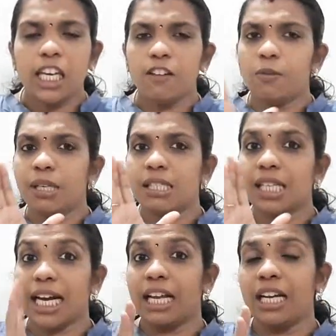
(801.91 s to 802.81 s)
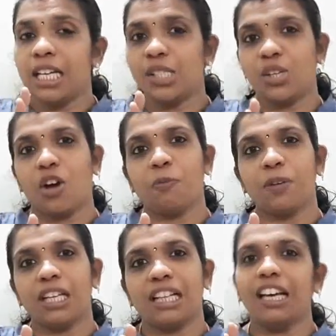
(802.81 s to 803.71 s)
he will be suddenly
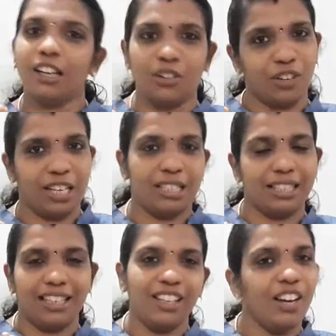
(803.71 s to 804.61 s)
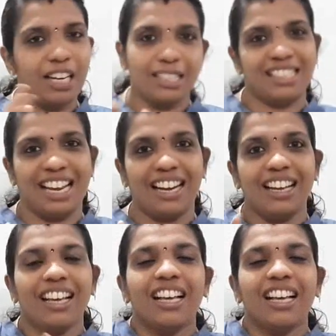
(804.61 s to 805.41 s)
stopping the rotation. You understand?